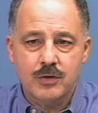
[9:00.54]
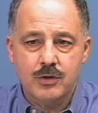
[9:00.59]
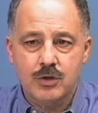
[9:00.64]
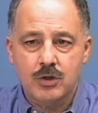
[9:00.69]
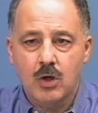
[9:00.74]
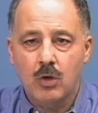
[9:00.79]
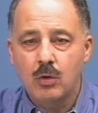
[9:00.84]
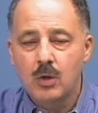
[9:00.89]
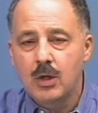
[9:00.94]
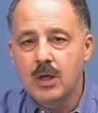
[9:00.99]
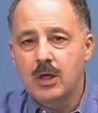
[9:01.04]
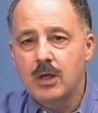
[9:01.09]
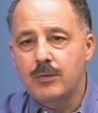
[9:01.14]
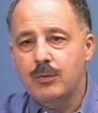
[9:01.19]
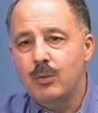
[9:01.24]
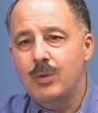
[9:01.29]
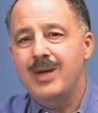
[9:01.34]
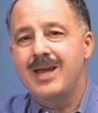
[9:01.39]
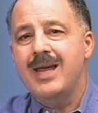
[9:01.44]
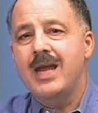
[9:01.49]
And so
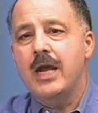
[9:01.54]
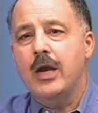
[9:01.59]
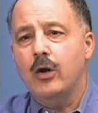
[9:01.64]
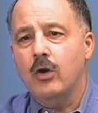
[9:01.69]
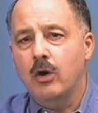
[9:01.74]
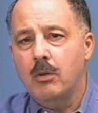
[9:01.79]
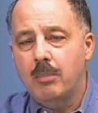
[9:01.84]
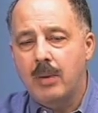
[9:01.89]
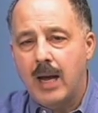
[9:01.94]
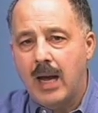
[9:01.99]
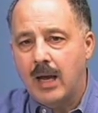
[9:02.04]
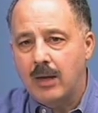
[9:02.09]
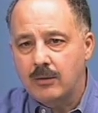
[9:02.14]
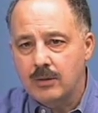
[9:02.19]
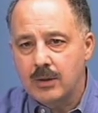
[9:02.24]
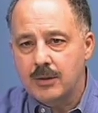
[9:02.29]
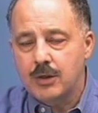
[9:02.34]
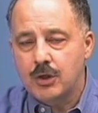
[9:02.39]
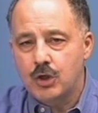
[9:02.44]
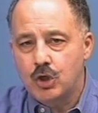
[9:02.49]
we hear
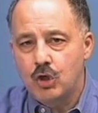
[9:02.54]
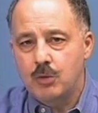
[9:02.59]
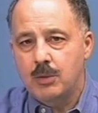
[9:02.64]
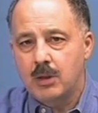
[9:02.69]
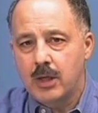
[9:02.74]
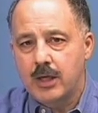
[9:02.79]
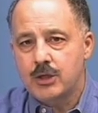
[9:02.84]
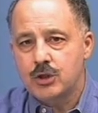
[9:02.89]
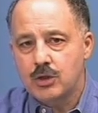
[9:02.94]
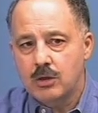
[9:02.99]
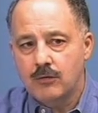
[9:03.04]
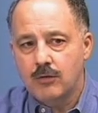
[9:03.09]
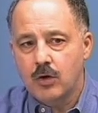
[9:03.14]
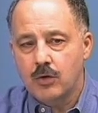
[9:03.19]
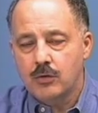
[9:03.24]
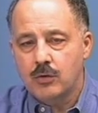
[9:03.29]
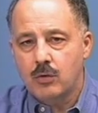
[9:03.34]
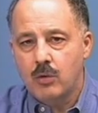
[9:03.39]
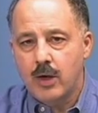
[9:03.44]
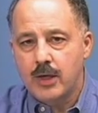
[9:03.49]
about an accumulation of
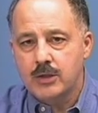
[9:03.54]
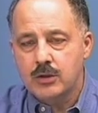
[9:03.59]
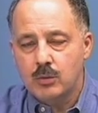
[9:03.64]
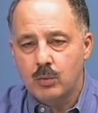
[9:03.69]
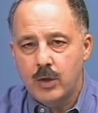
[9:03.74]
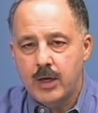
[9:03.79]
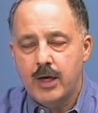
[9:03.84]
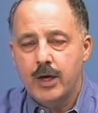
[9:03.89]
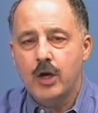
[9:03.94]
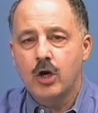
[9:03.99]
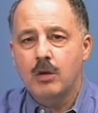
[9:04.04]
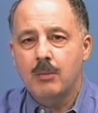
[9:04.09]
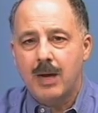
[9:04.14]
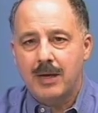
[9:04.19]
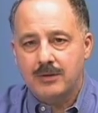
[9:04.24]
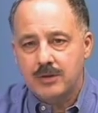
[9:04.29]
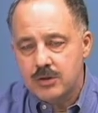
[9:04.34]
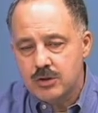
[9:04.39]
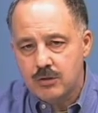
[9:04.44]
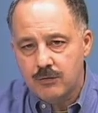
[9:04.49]
earthquakes and we hear
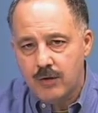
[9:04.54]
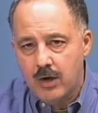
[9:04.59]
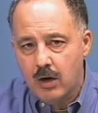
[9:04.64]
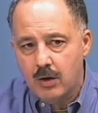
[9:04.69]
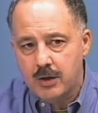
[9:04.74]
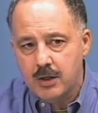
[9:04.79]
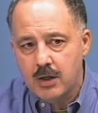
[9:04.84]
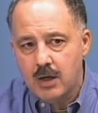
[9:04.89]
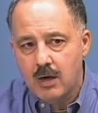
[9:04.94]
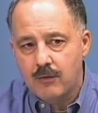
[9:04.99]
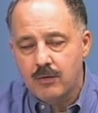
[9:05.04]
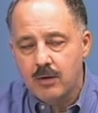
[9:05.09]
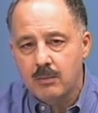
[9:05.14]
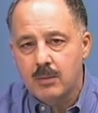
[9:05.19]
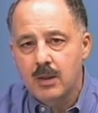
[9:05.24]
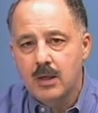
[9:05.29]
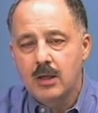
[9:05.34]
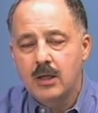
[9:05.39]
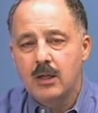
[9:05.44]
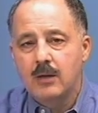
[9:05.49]
about the severity of them,
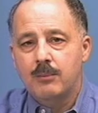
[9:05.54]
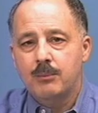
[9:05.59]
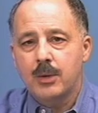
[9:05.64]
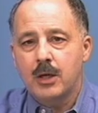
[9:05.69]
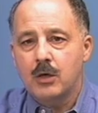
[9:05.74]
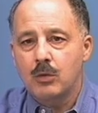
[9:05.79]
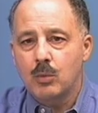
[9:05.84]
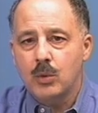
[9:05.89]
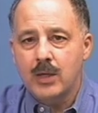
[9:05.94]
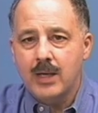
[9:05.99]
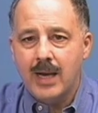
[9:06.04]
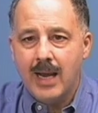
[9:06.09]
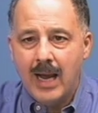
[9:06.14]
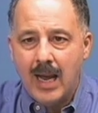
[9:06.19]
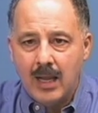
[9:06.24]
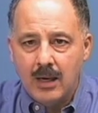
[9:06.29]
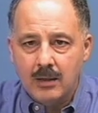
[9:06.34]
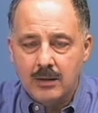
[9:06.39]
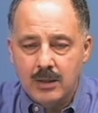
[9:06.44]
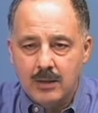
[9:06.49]
but in
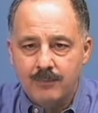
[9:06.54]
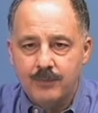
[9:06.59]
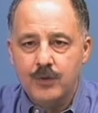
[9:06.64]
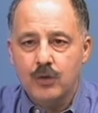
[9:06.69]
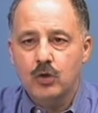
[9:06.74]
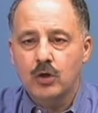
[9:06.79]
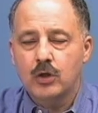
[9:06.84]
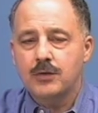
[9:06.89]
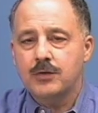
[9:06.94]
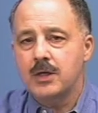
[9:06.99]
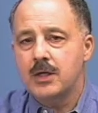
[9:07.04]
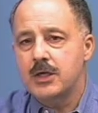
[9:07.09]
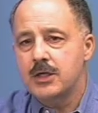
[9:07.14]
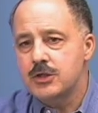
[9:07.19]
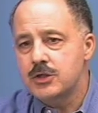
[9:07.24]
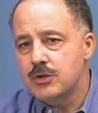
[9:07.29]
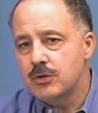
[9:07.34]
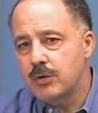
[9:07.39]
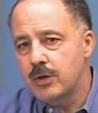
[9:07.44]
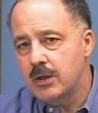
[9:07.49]
reality, when you look at the
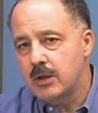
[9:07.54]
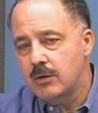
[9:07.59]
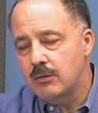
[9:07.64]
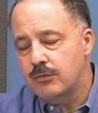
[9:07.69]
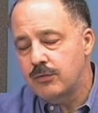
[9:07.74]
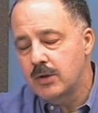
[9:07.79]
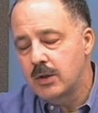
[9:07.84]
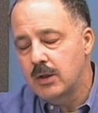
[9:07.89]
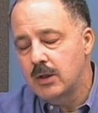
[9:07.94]
history of